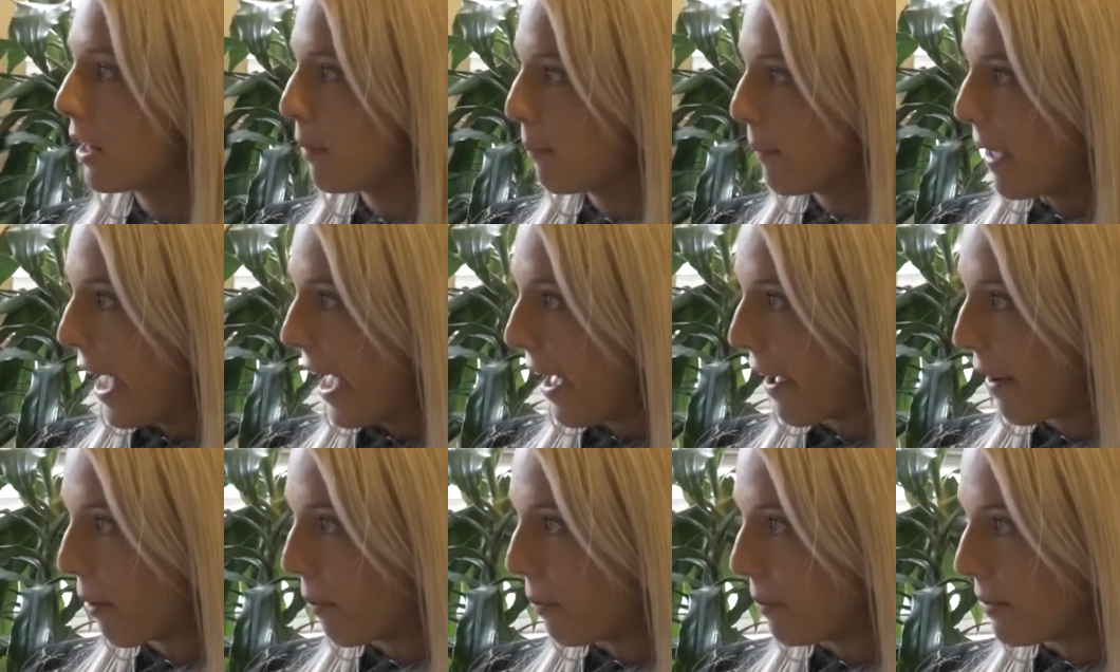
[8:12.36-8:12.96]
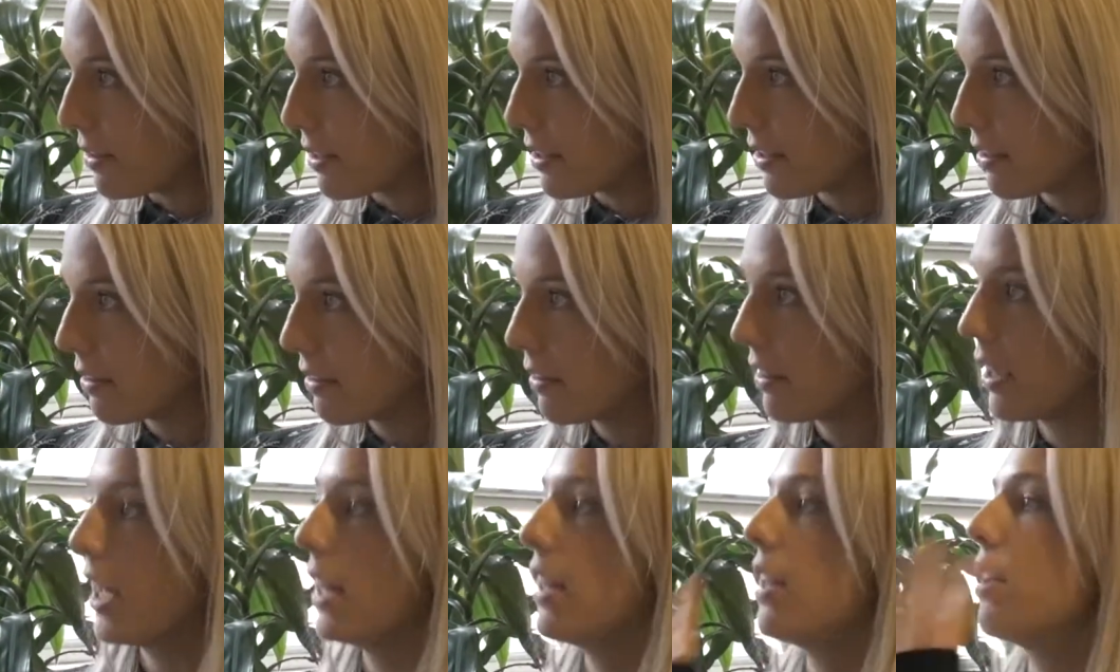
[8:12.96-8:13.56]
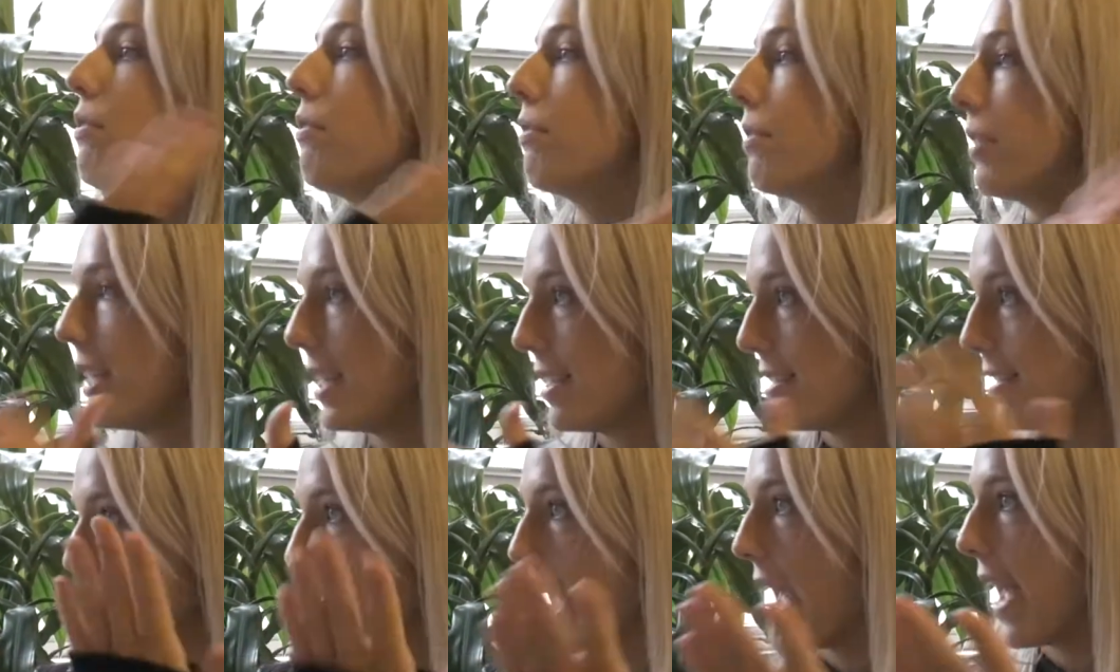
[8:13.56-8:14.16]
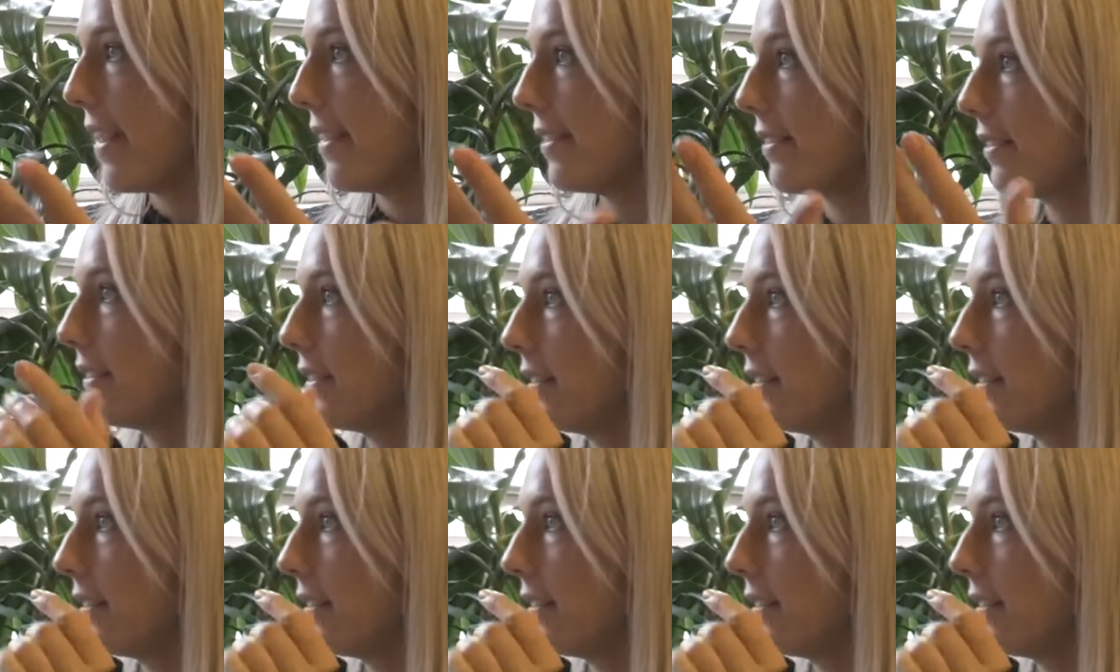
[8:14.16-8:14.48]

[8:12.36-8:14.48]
him out and then reset.